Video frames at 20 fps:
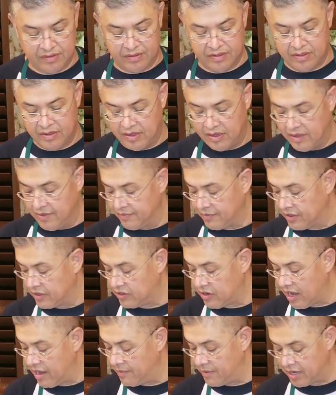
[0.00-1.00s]
So
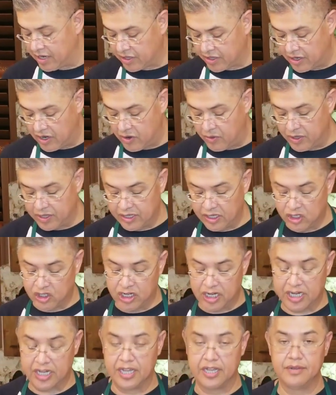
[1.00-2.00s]
I'm going to throw in the
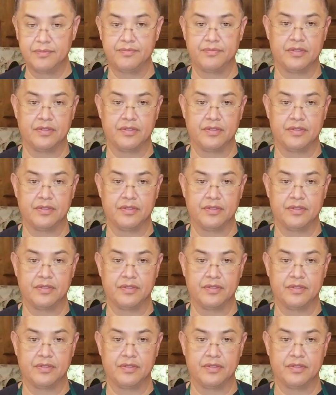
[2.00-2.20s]
chicken.